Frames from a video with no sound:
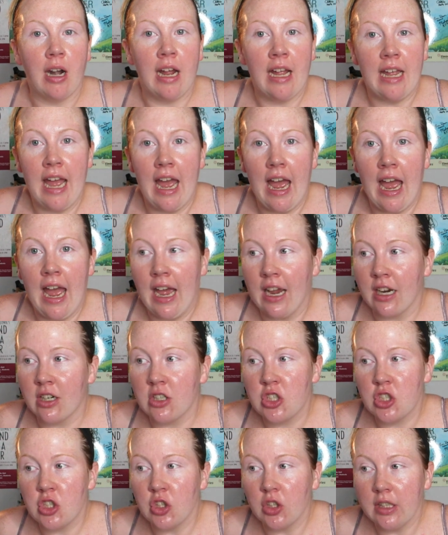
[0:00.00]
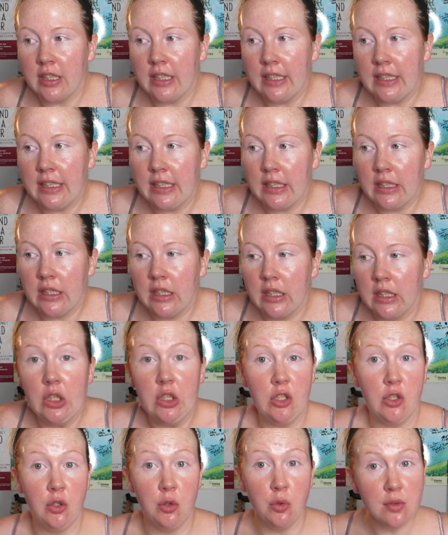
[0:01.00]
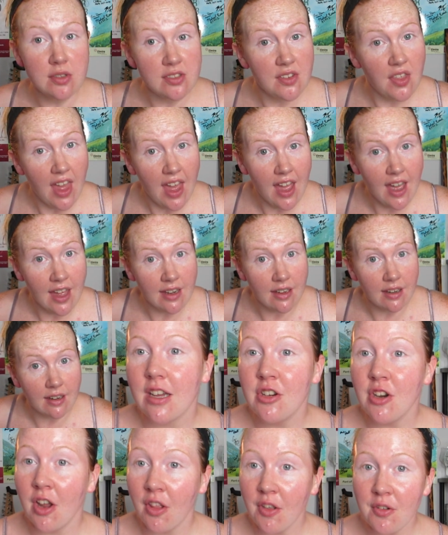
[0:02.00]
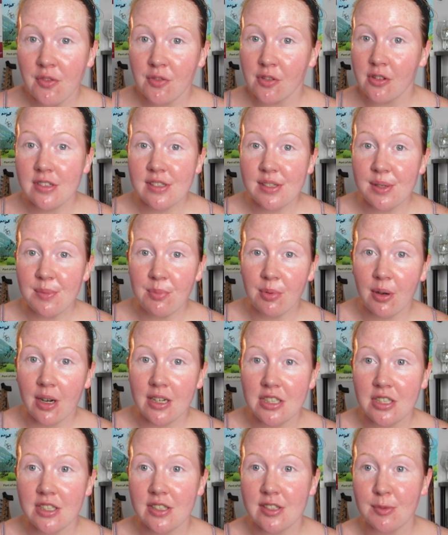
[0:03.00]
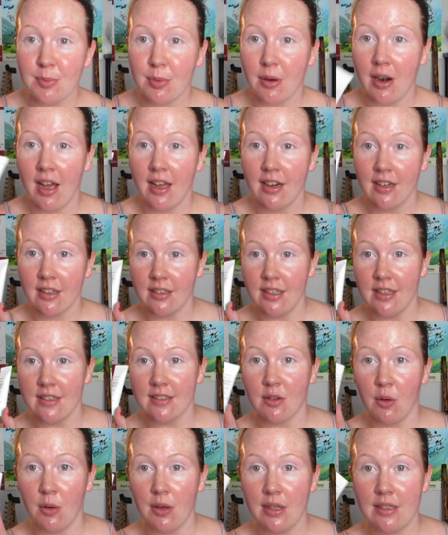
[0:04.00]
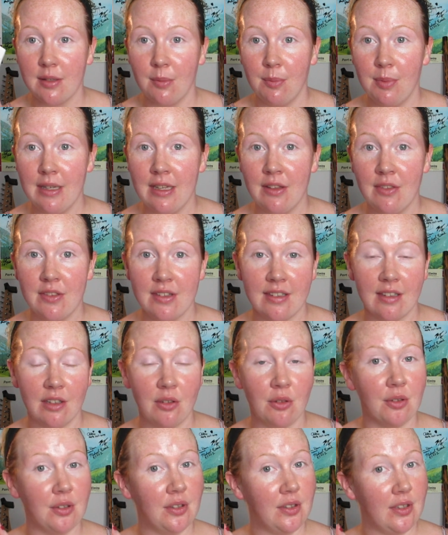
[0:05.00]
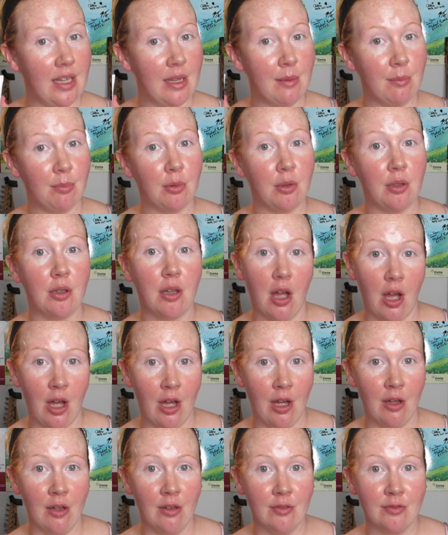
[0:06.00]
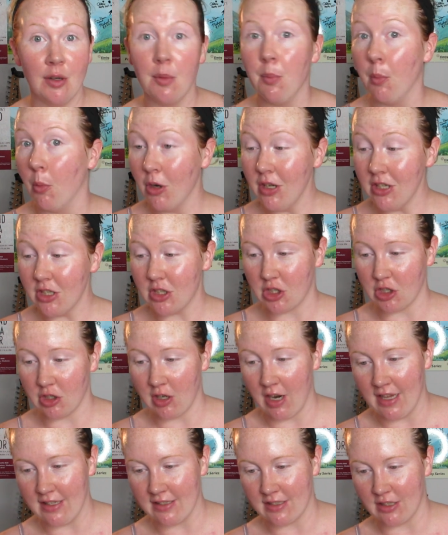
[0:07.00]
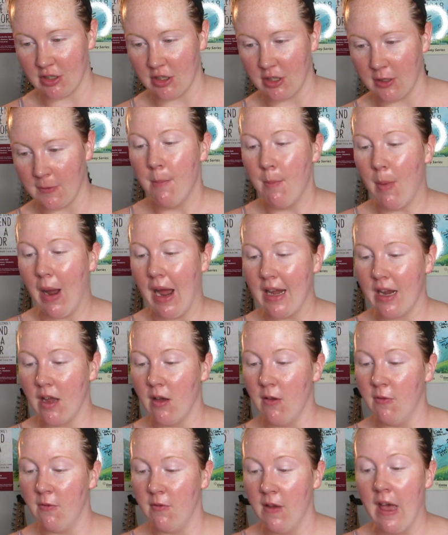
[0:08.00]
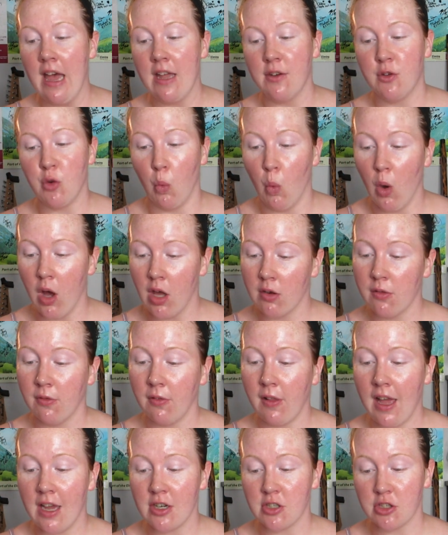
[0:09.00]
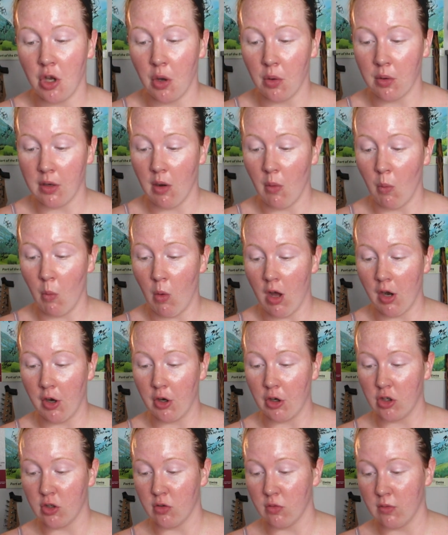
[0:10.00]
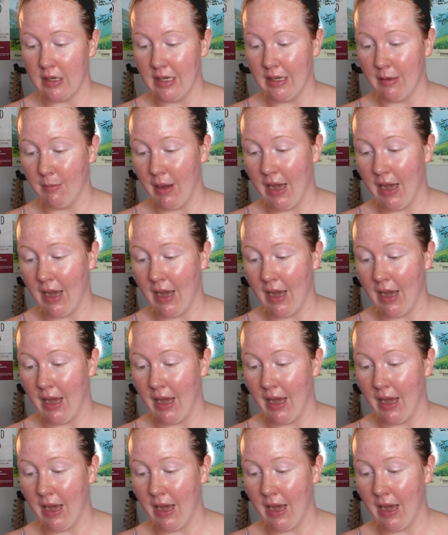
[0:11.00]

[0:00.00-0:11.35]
I actually use that. Another first impressions product is going to be this little sample of moisturizer by Yvette. Water Flash Coconut Water Cream.